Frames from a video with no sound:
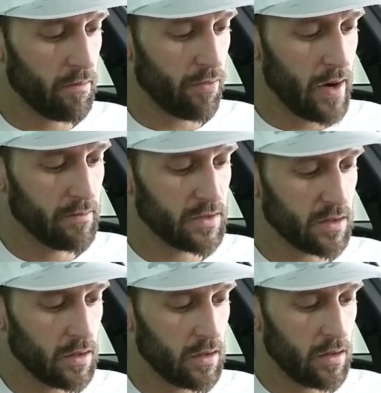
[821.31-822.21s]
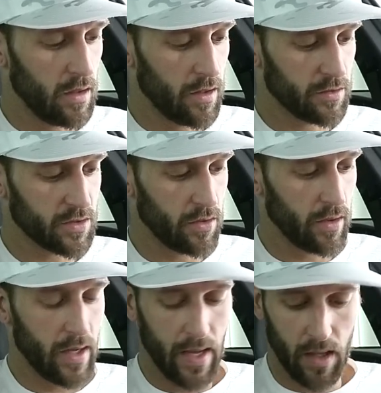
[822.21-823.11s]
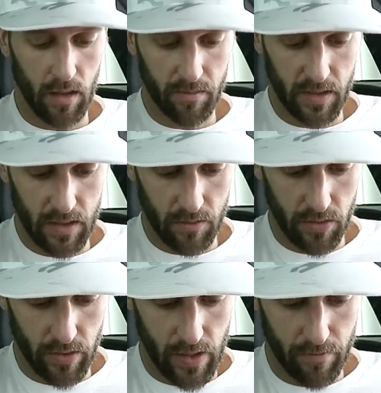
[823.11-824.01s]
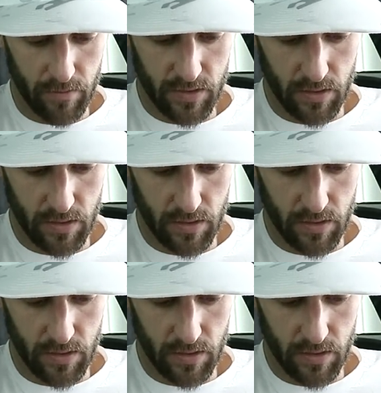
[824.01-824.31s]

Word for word: Bremsel underscore LPWM.